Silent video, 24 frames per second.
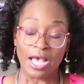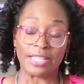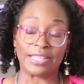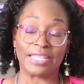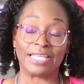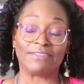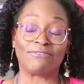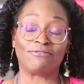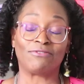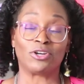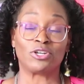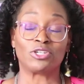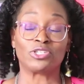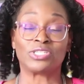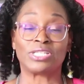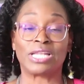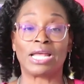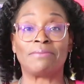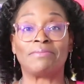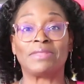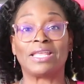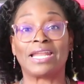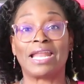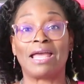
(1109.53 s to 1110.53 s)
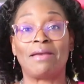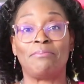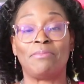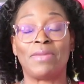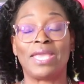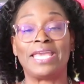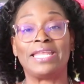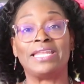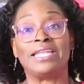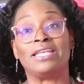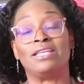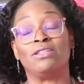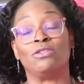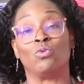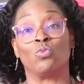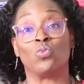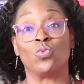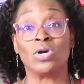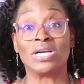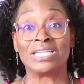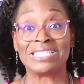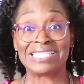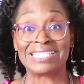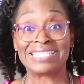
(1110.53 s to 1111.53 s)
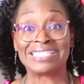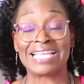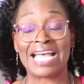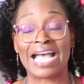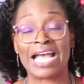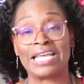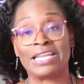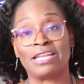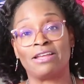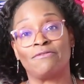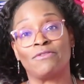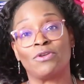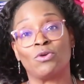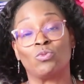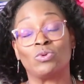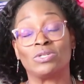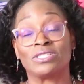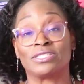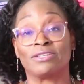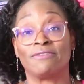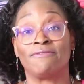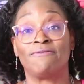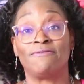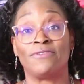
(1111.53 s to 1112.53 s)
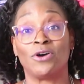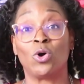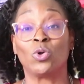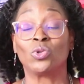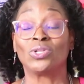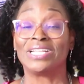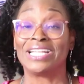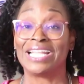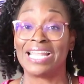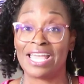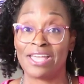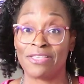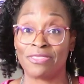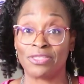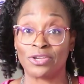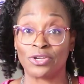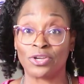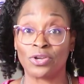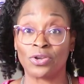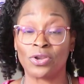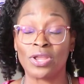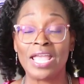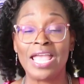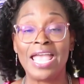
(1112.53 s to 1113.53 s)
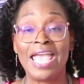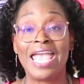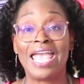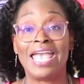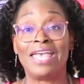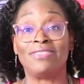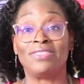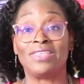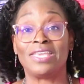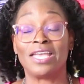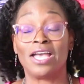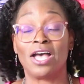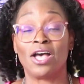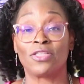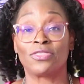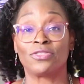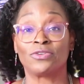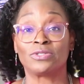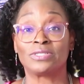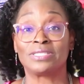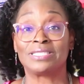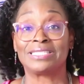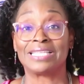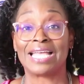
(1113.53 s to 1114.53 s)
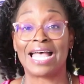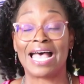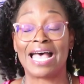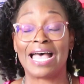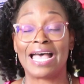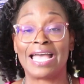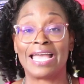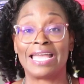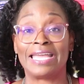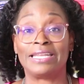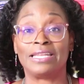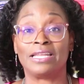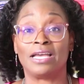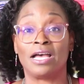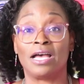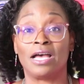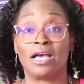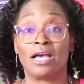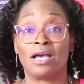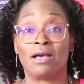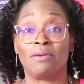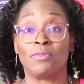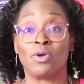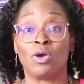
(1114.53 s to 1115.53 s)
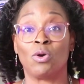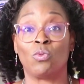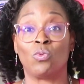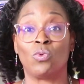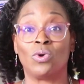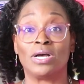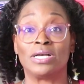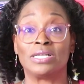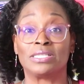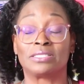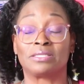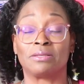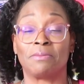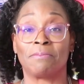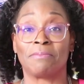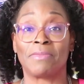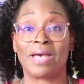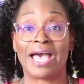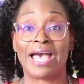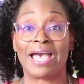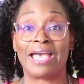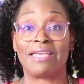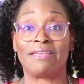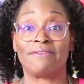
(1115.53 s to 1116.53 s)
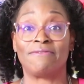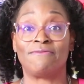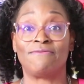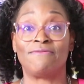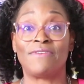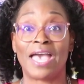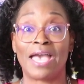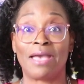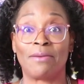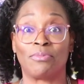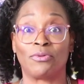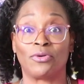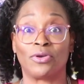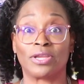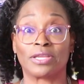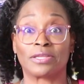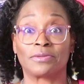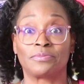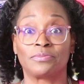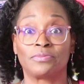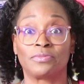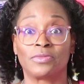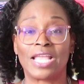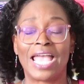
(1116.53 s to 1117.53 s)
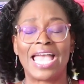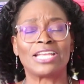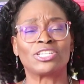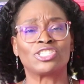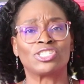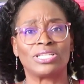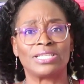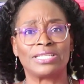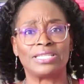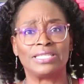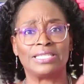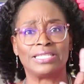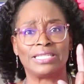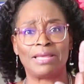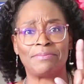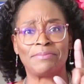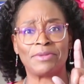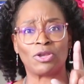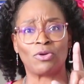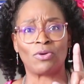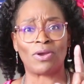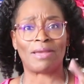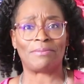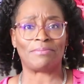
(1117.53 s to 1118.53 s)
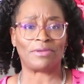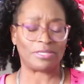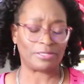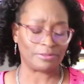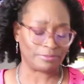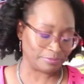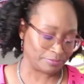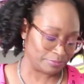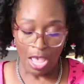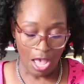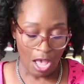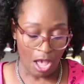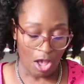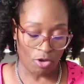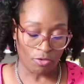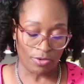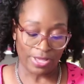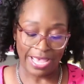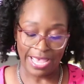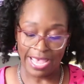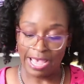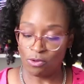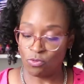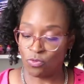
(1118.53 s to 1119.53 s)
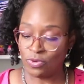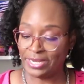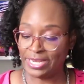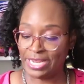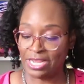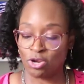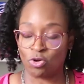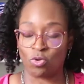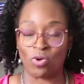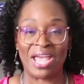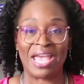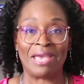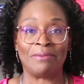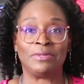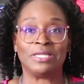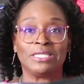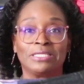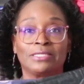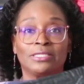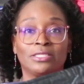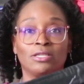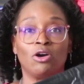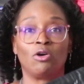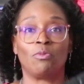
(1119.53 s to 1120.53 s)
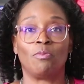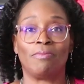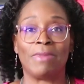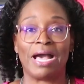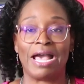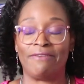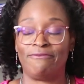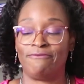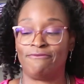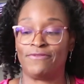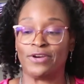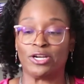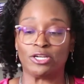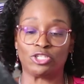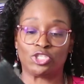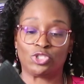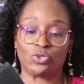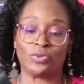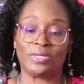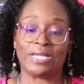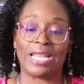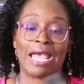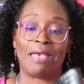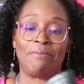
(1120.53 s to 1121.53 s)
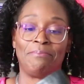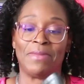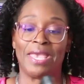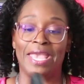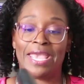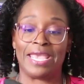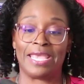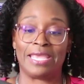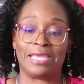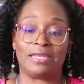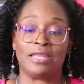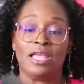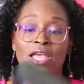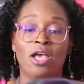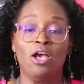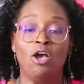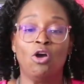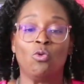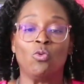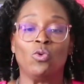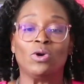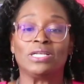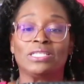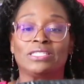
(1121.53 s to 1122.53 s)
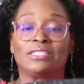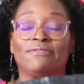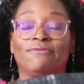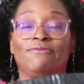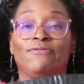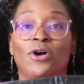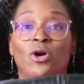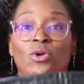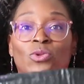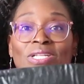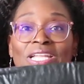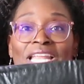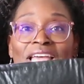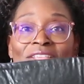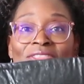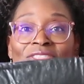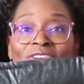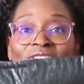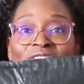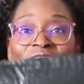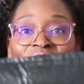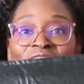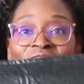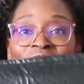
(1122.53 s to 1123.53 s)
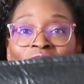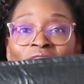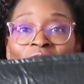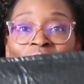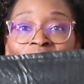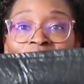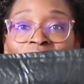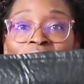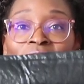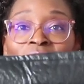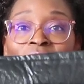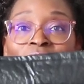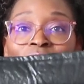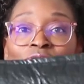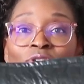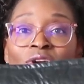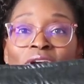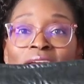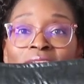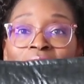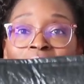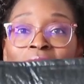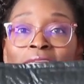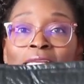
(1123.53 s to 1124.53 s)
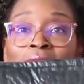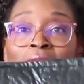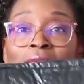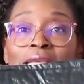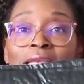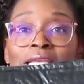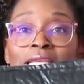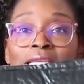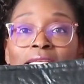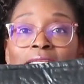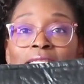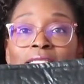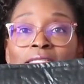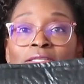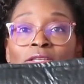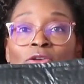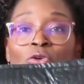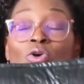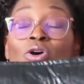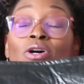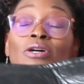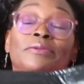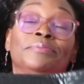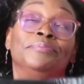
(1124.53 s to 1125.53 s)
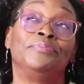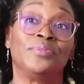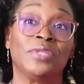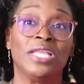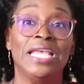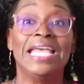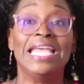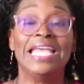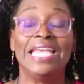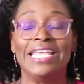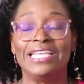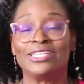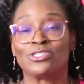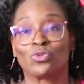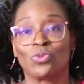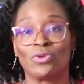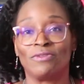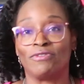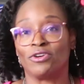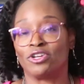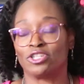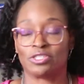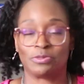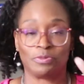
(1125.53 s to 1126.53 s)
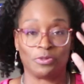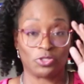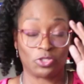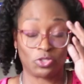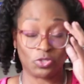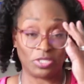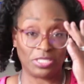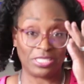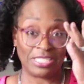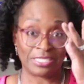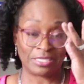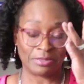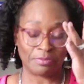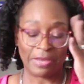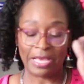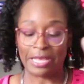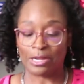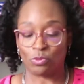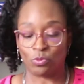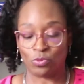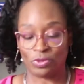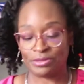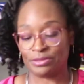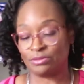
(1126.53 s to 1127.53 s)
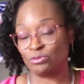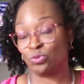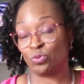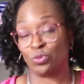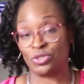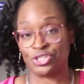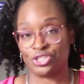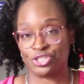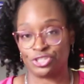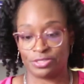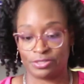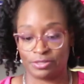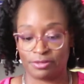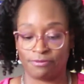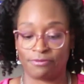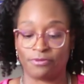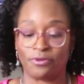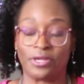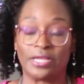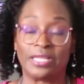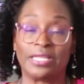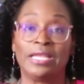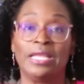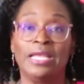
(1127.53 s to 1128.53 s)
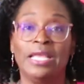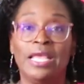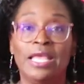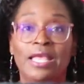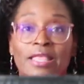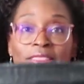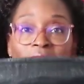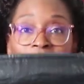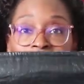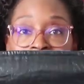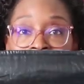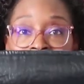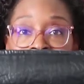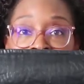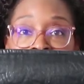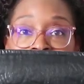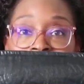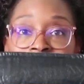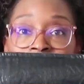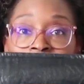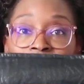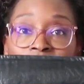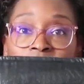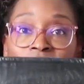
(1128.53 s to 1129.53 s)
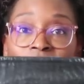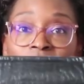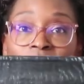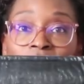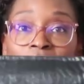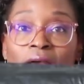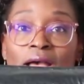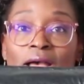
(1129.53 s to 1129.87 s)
The first time that I made it, one side of it was a faux leather and the other side was my fabric. Actually, let me grab it. Okay, I went and grabbed it. So my first one I made was faux leather. So the front is, well, it's reversible, so it doesn't matter which is the front. This here